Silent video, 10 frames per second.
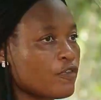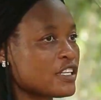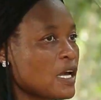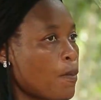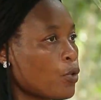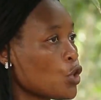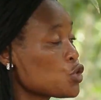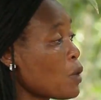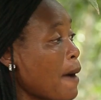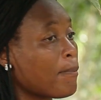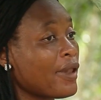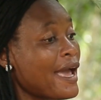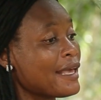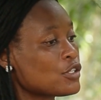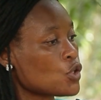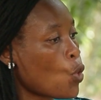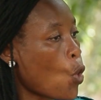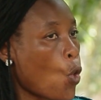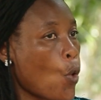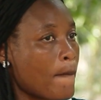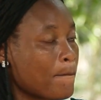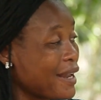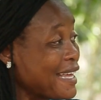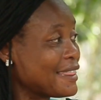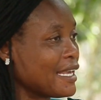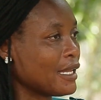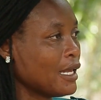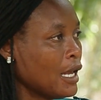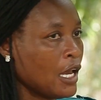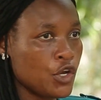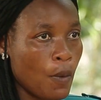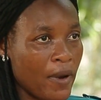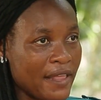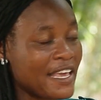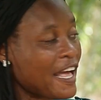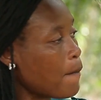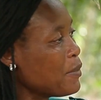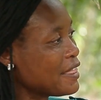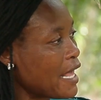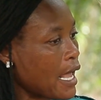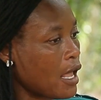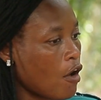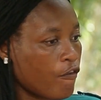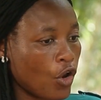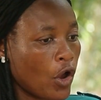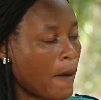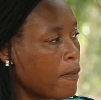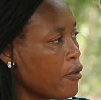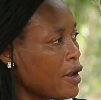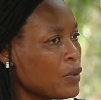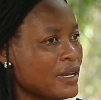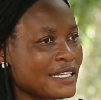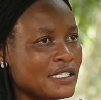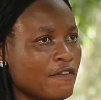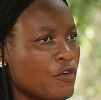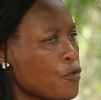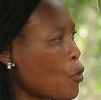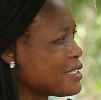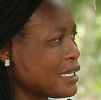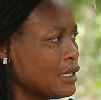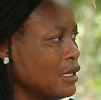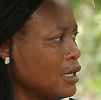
for example those who apply this on cocoa and mm-hmm. plantain, mm -hmm. your plantain can be there mm-hmm. for longer period without even rotting